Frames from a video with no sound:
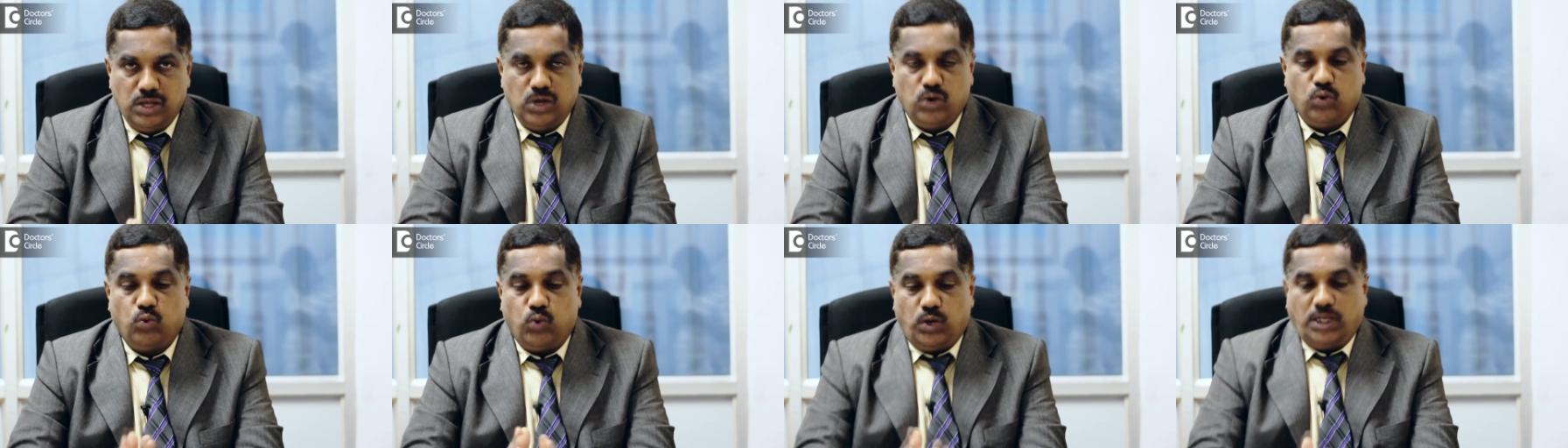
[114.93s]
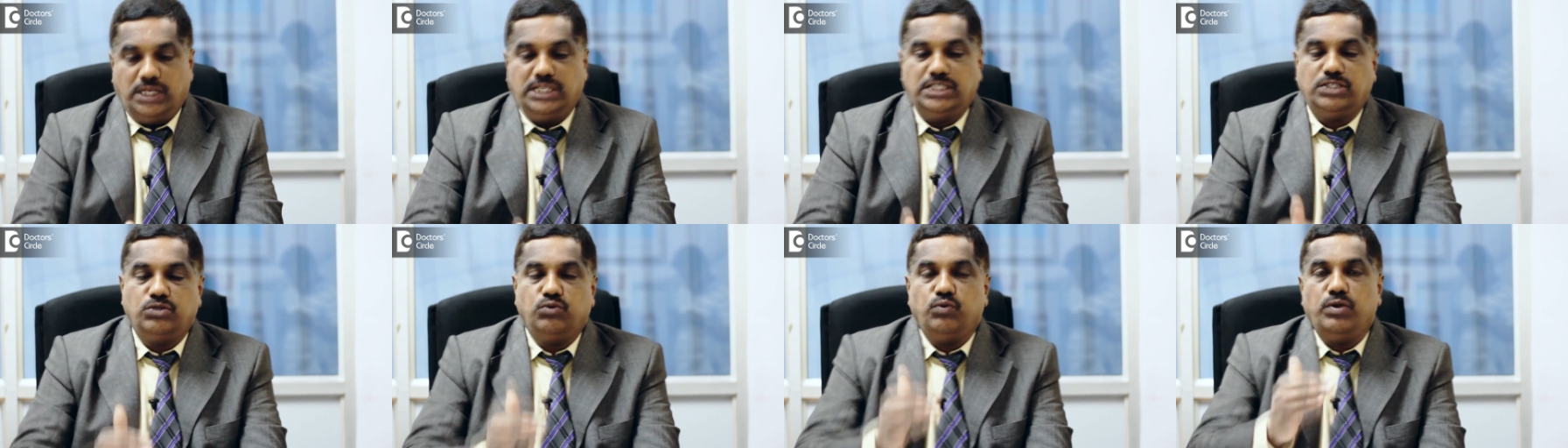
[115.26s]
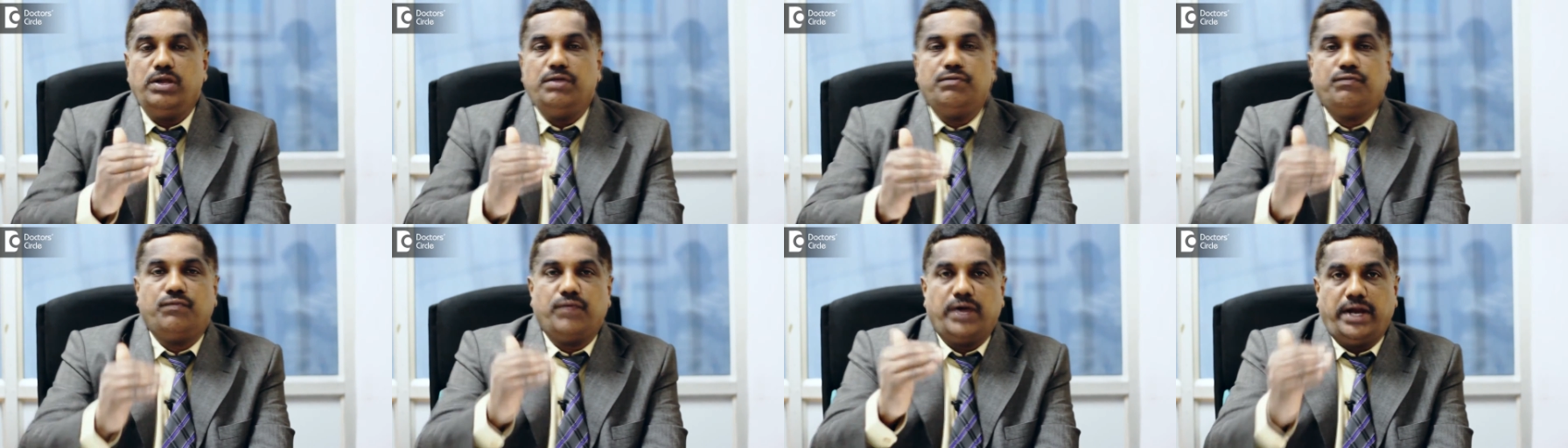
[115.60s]
Once
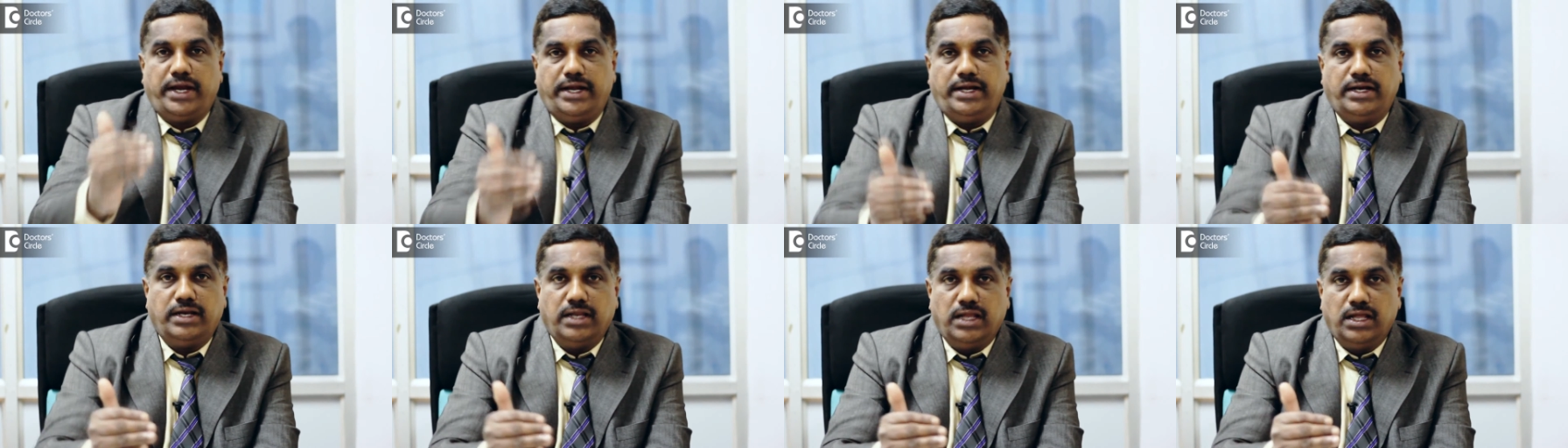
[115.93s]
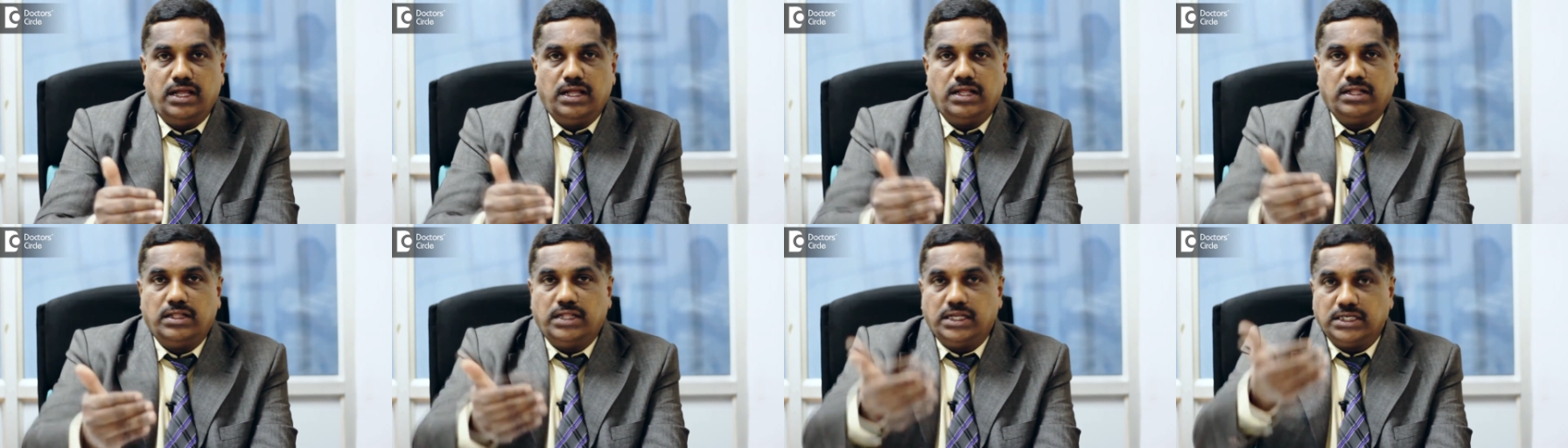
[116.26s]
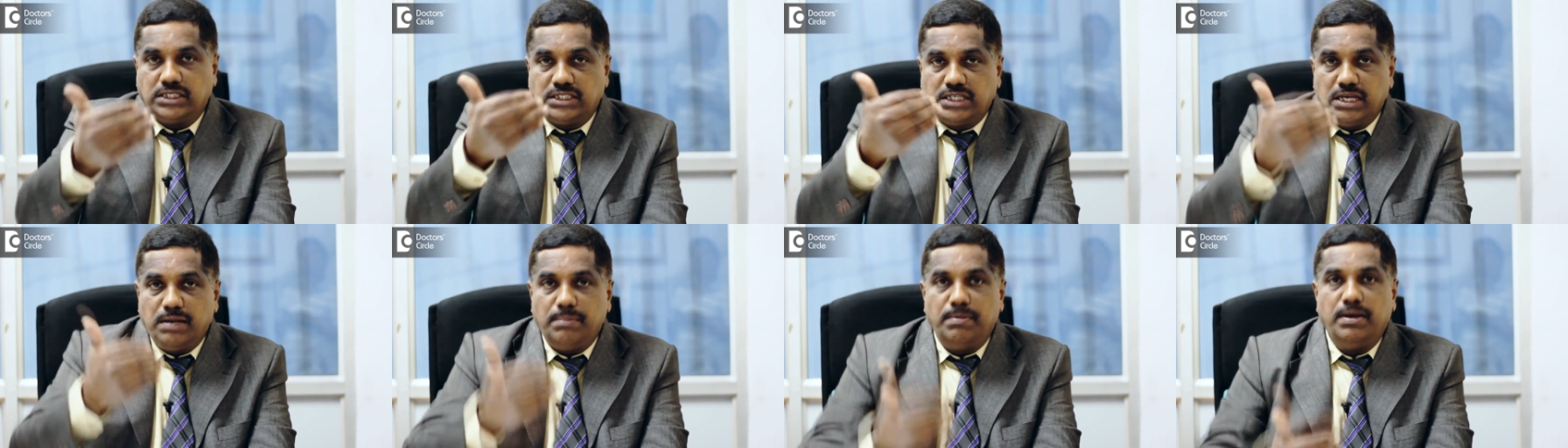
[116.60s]
we find the
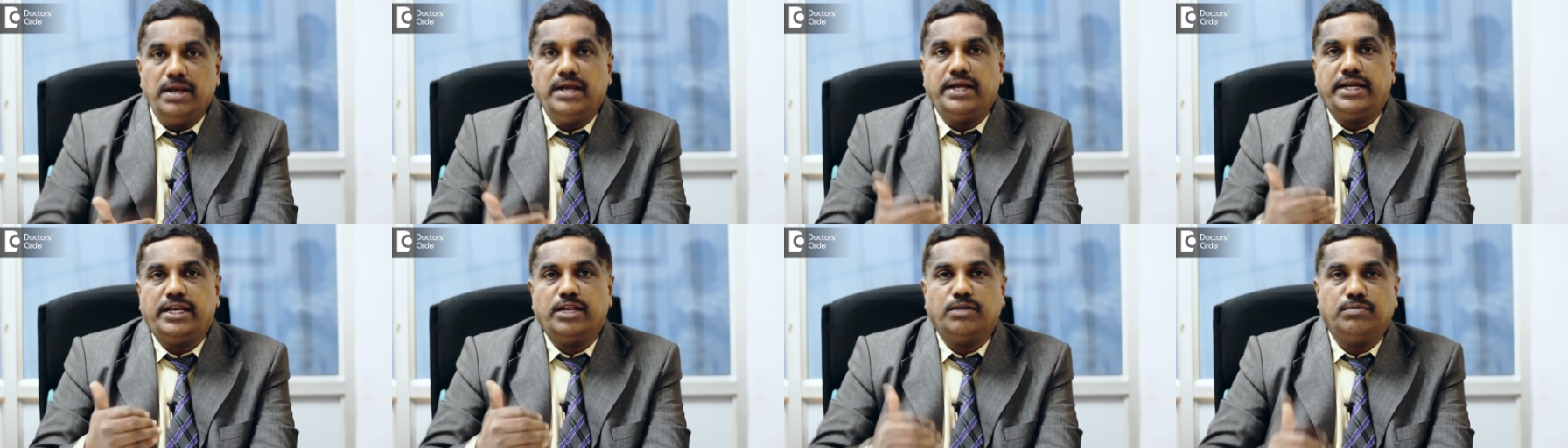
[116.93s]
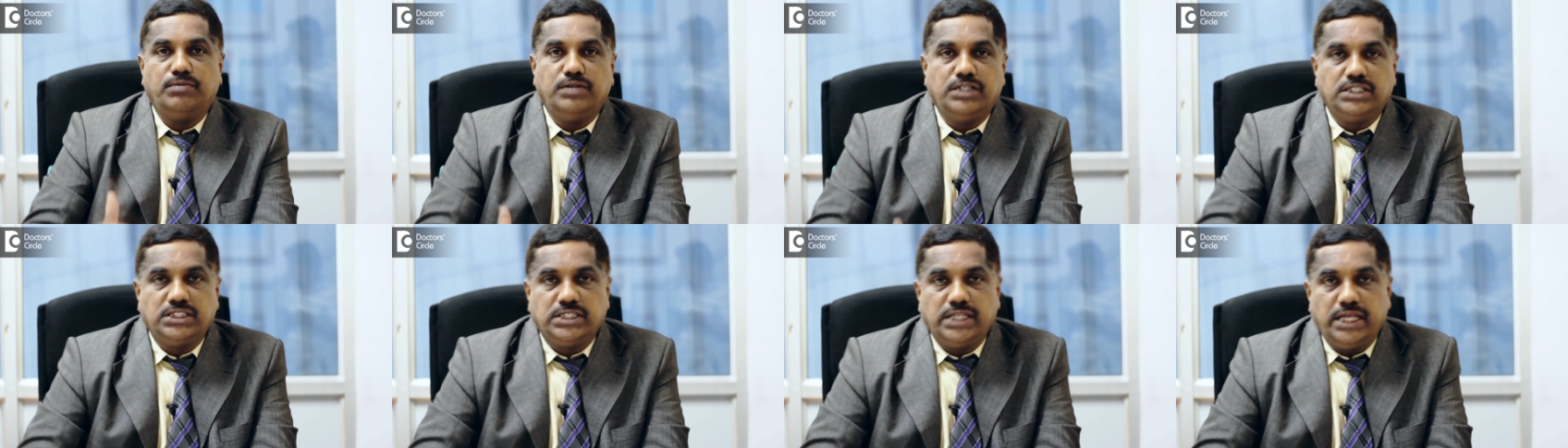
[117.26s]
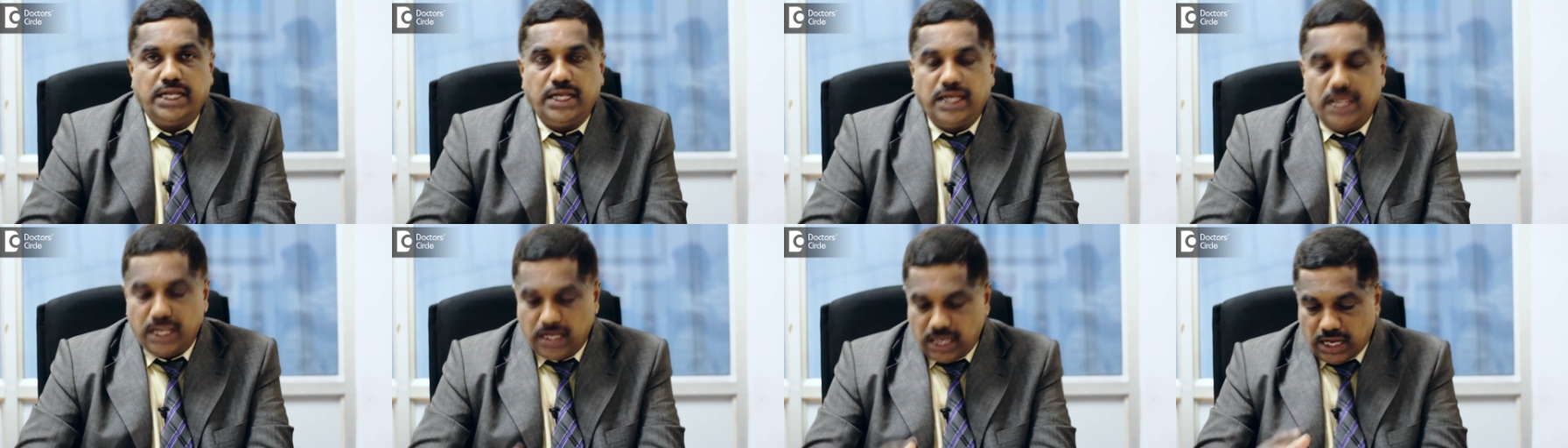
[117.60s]
stability of this
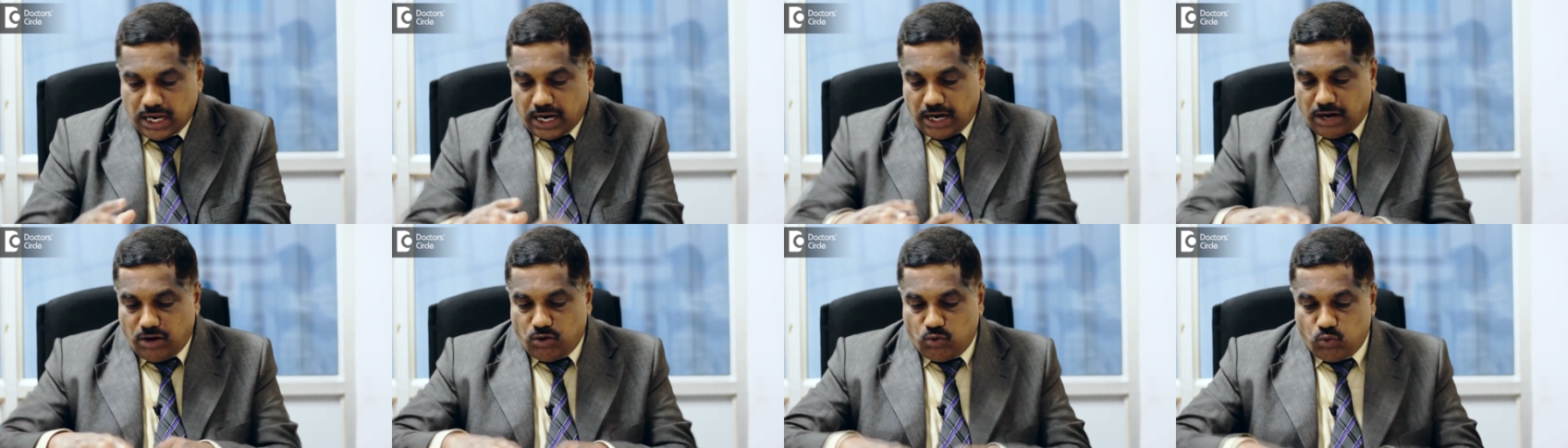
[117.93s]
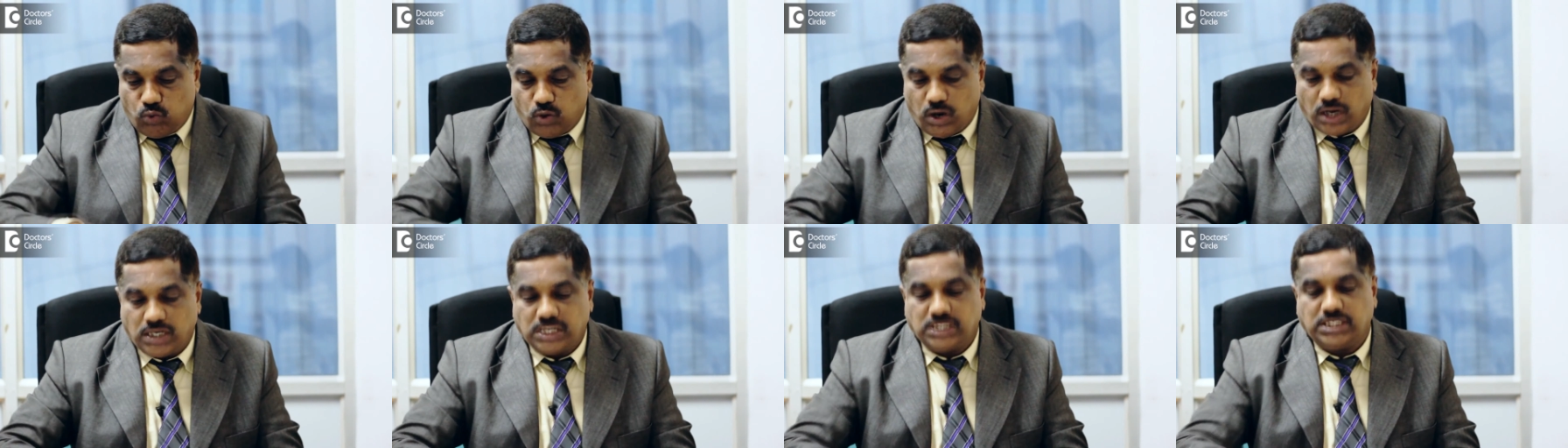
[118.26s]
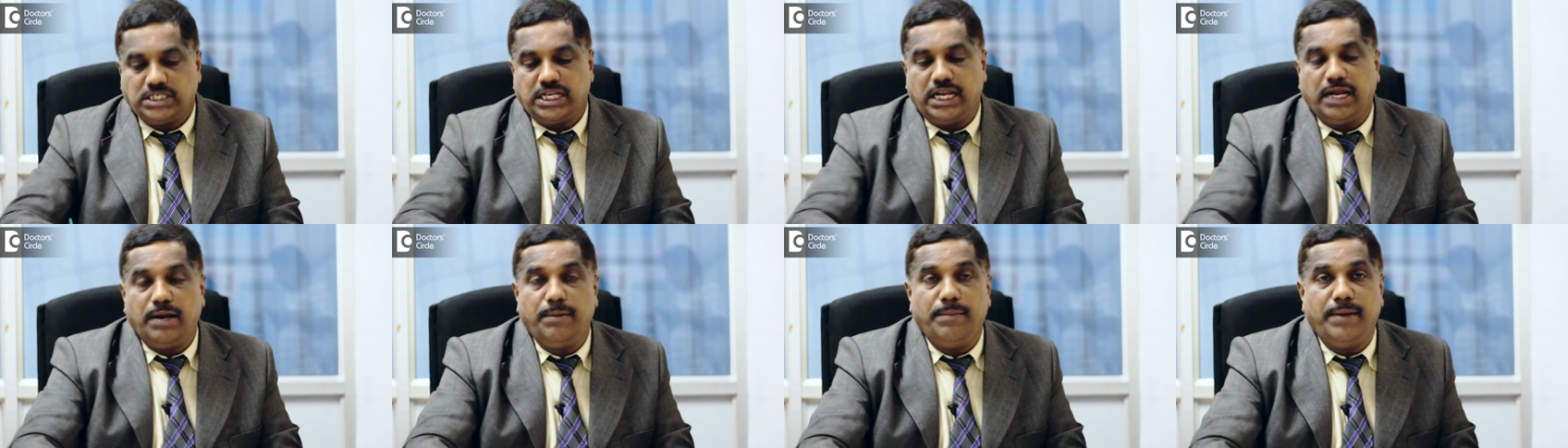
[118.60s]
thing and what
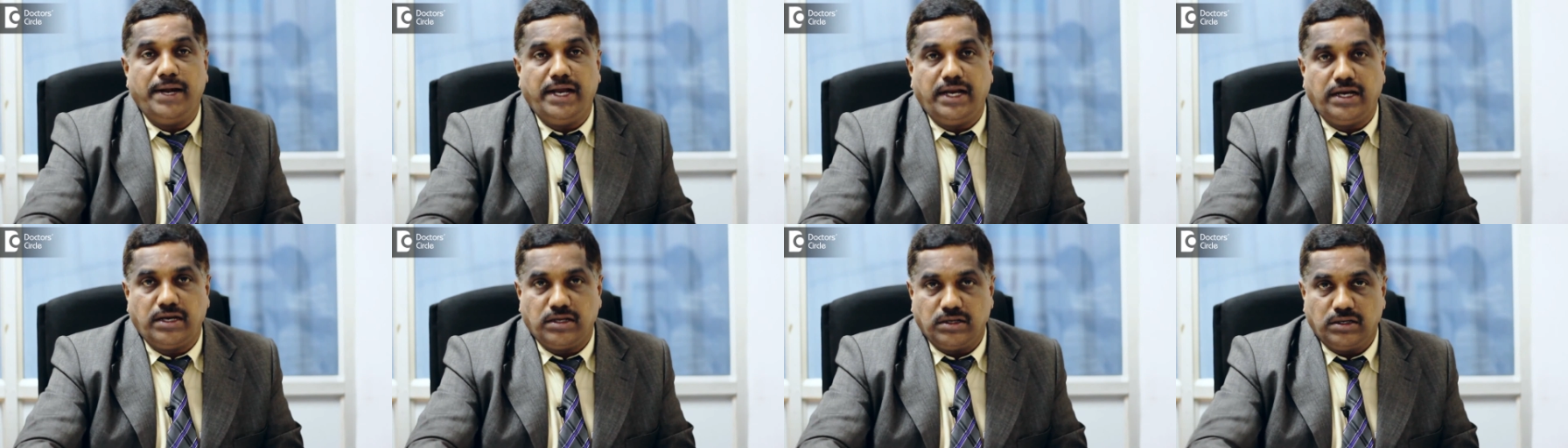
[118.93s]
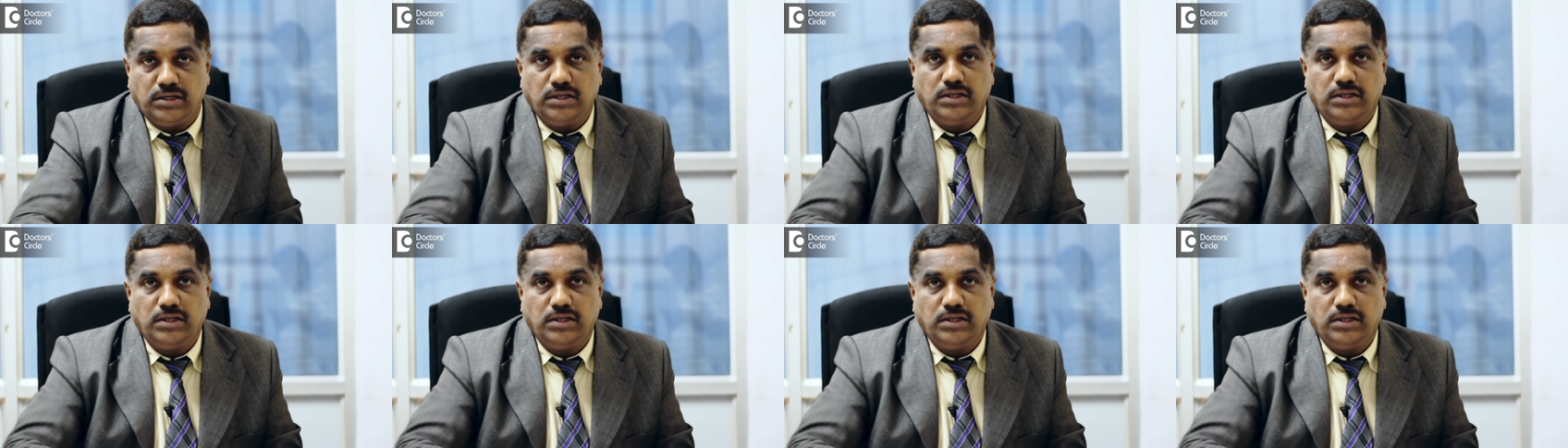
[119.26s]
segment